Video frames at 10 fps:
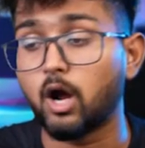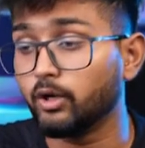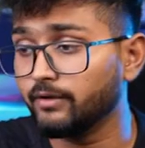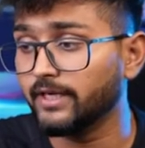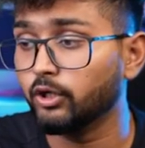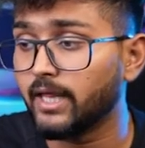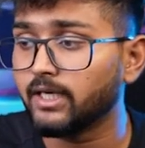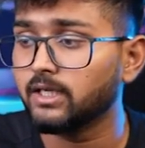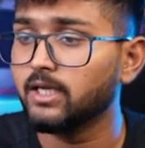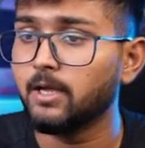How do you do
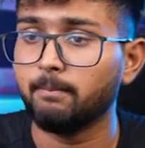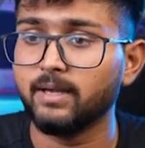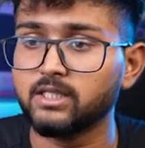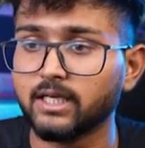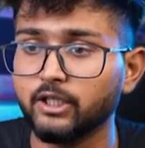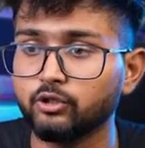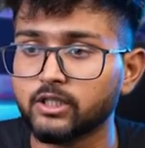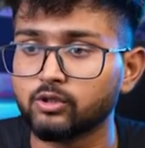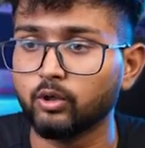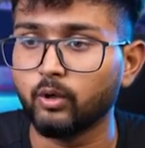that? Basically, you
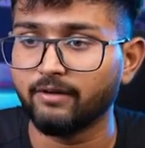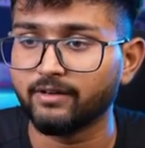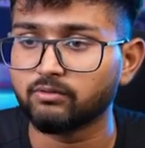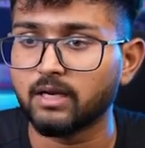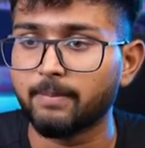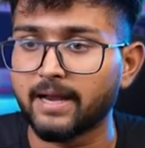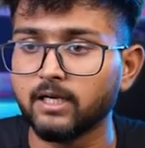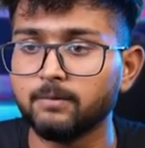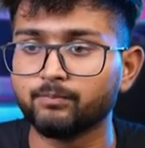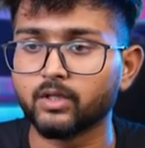just go to FX wala
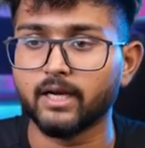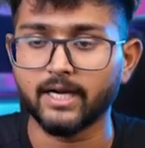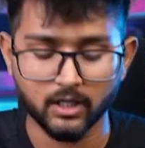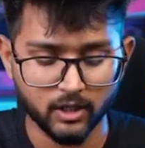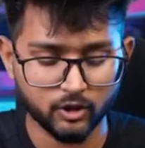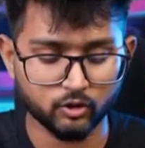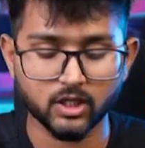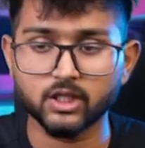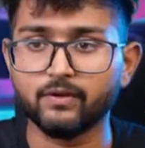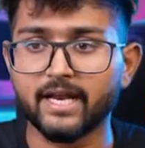panel, right? You
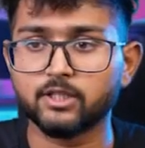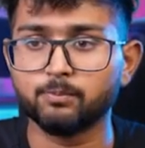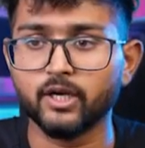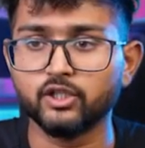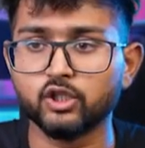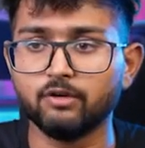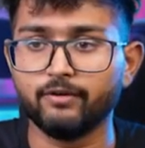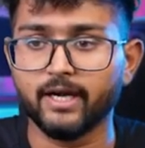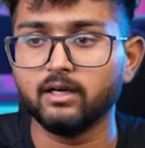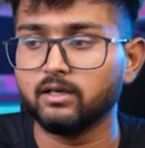search for exponential
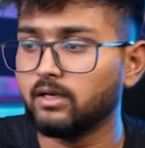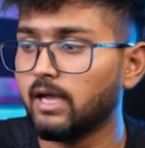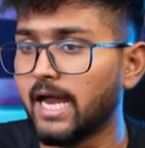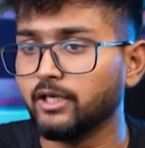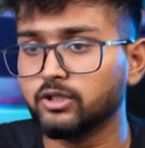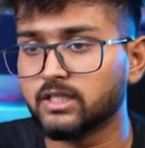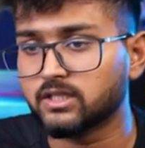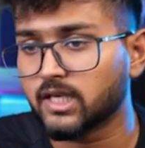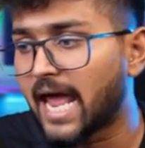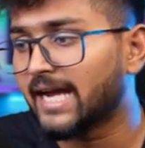fade and you
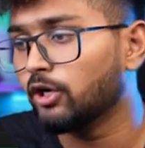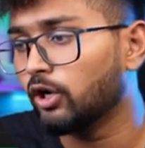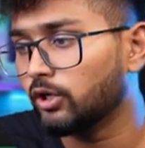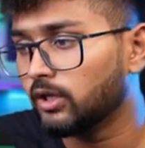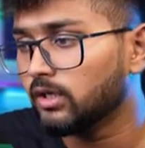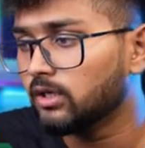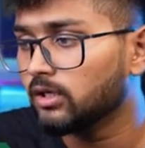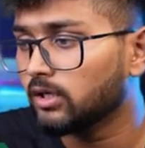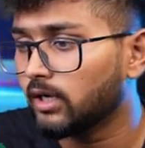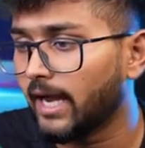just drag it onto the
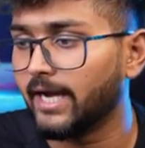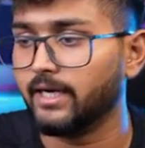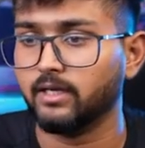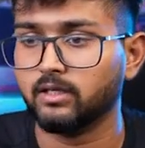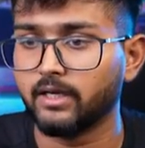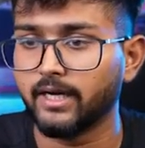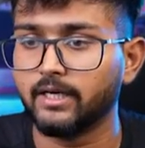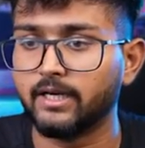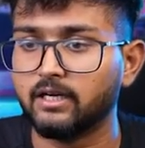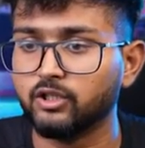end,
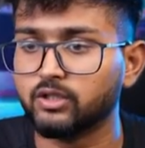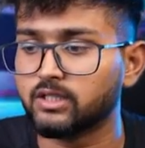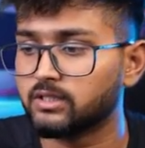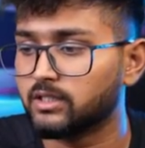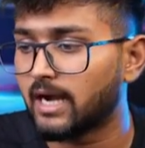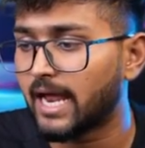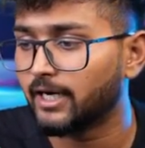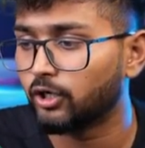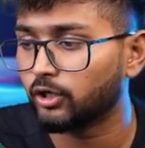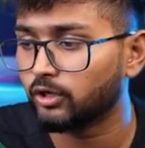right? You just drag
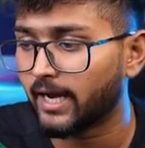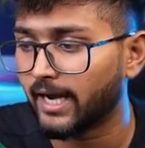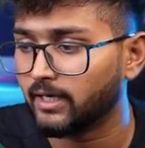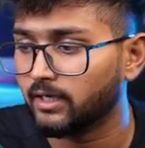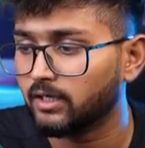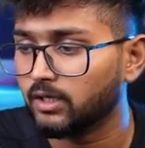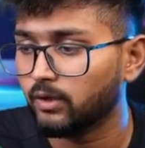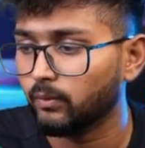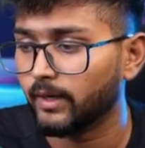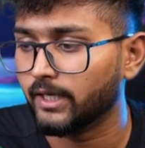it onto the end
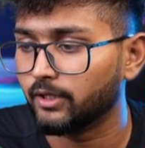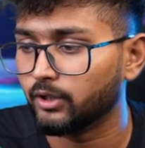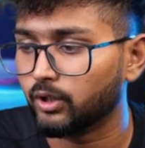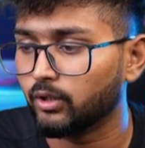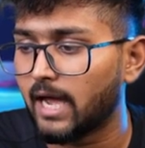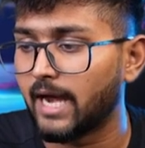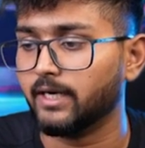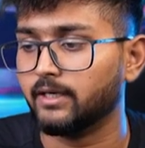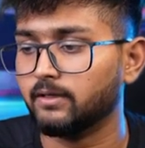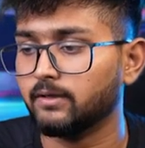wherever you want to
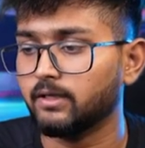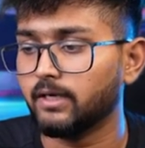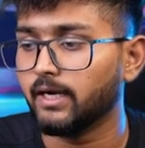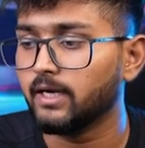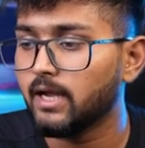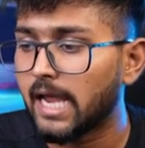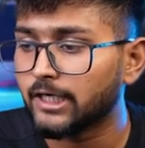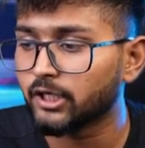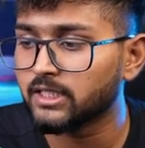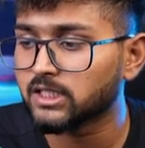add it, right?
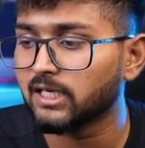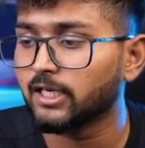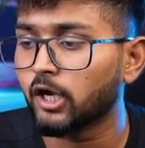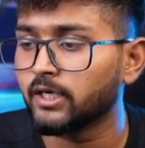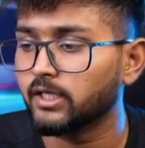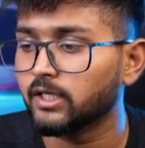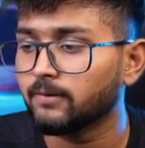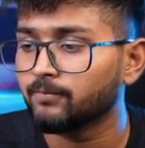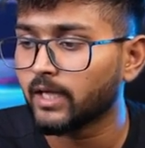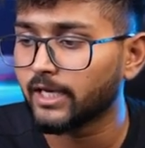And you can just click on
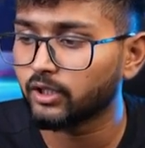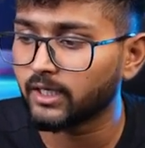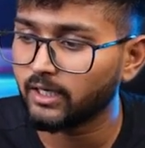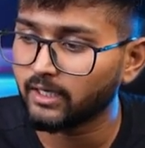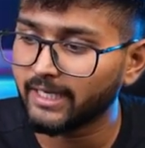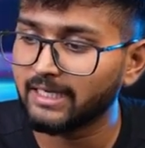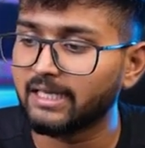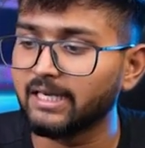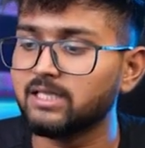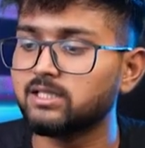here and you can
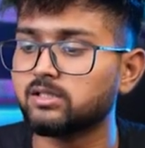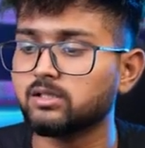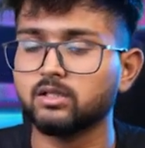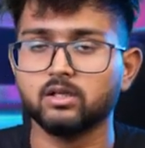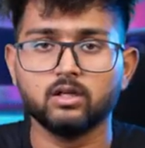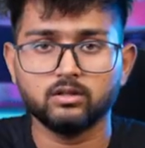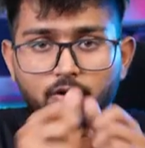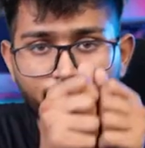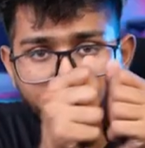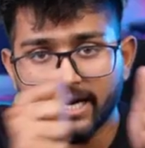increase
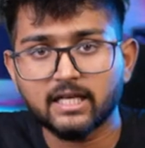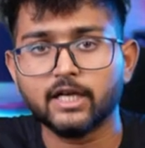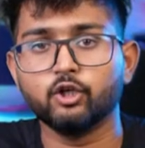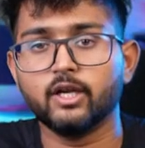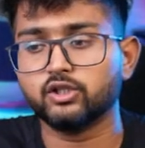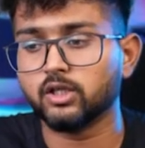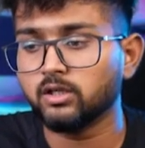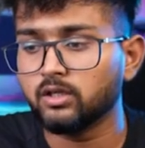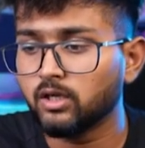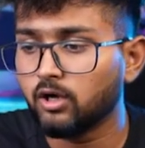the fade cut
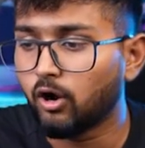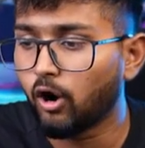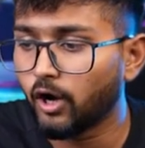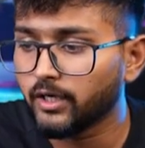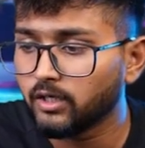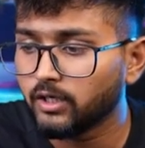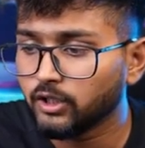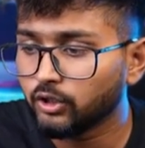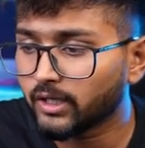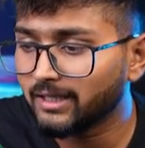duration or
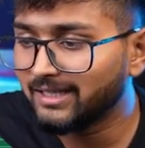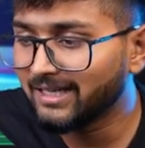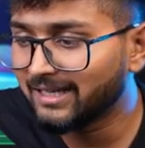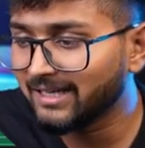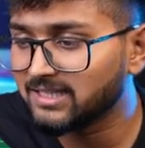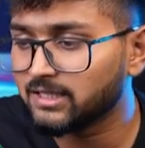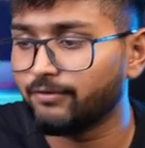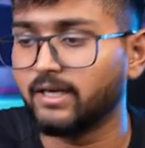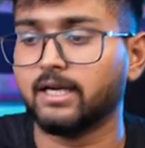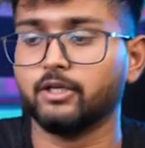you can decrease the
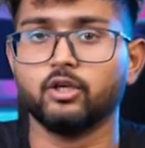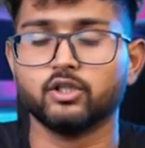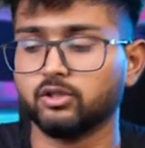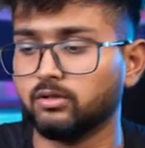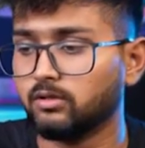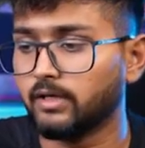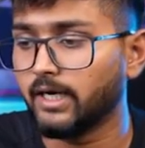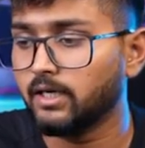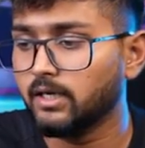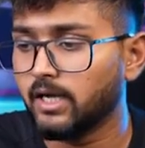fade cut duration,
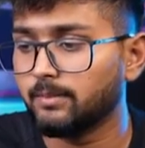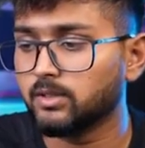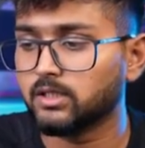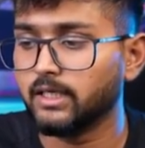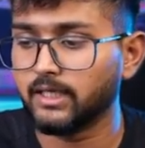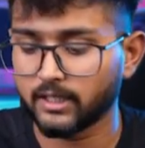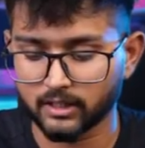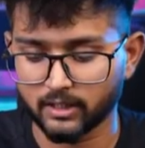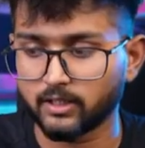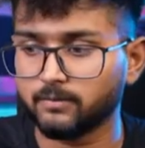right? I'm just deleting it
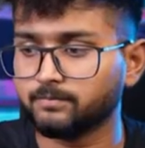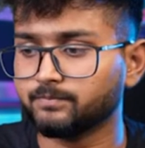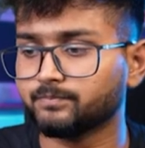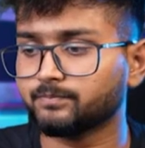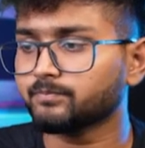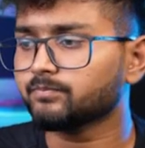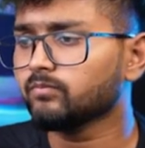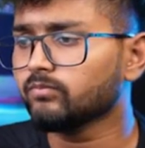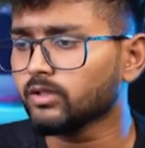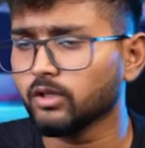here.
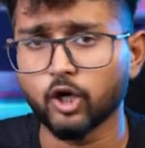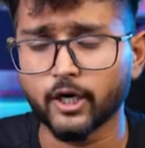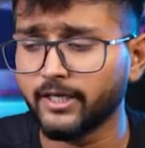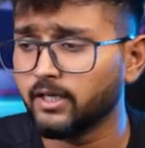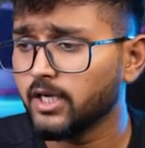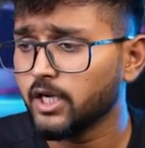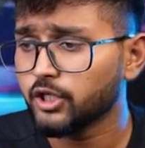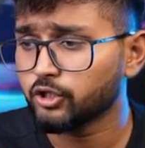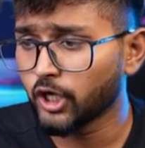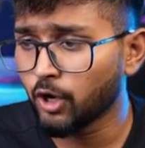Got it?
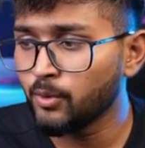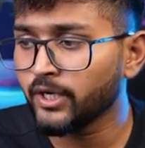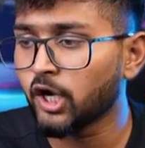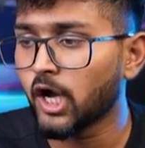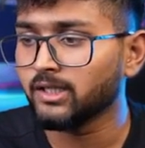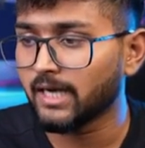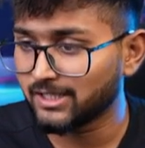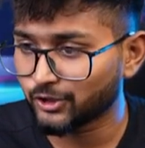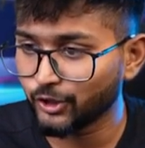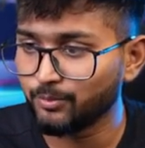So now moving on,
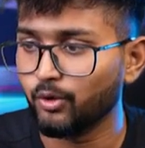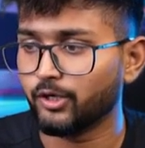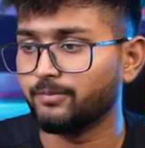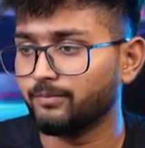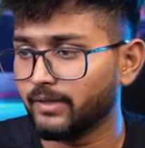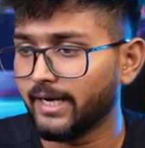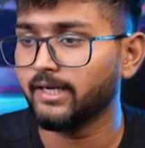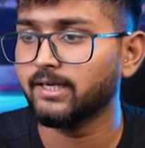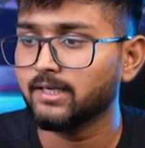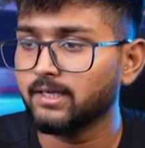I'll show you more,
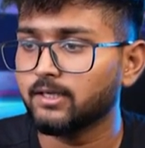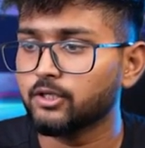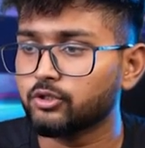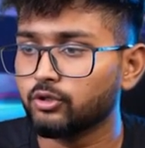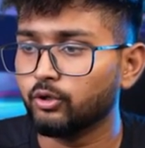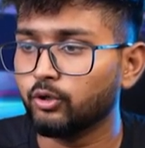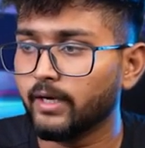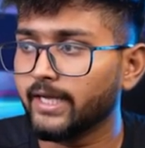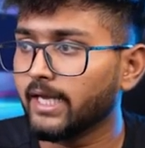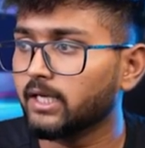right? So
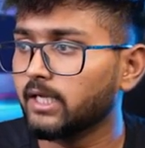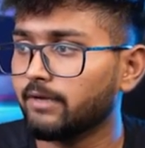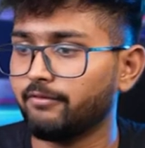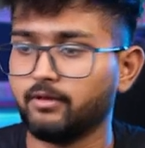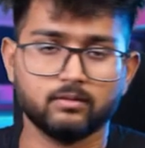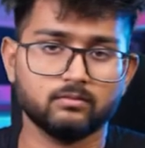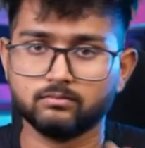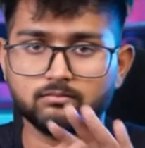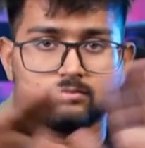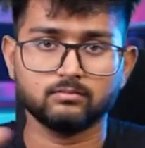again here
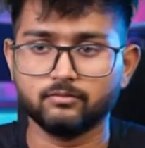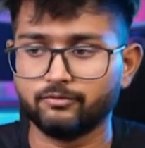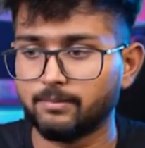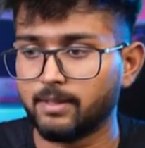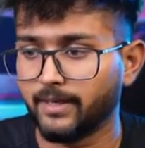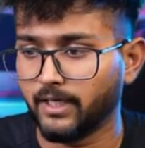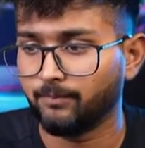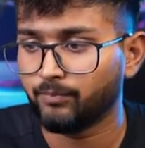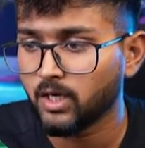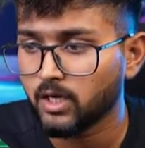from the beginning.